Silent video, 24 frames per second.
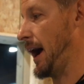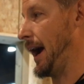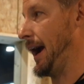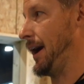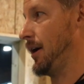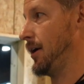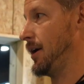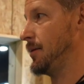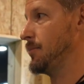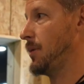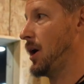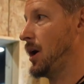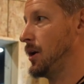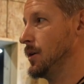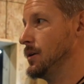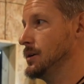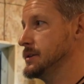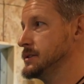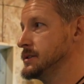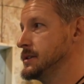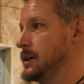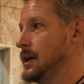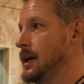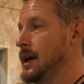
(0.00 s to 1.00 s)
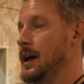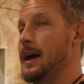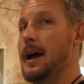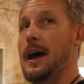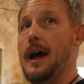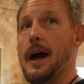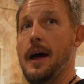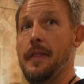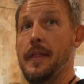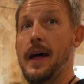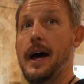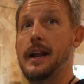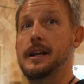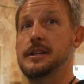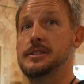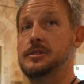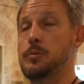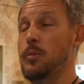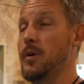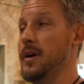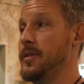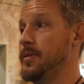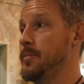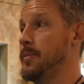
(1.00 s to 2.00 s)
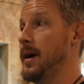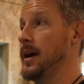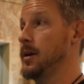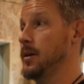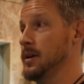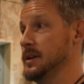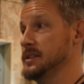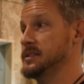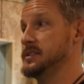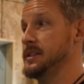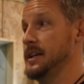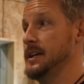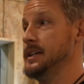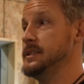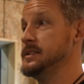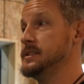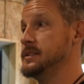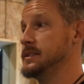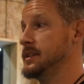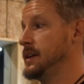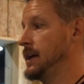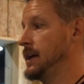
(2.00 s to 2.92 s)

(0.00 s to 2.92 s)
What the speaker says: higher end models, and that is with pedal assist.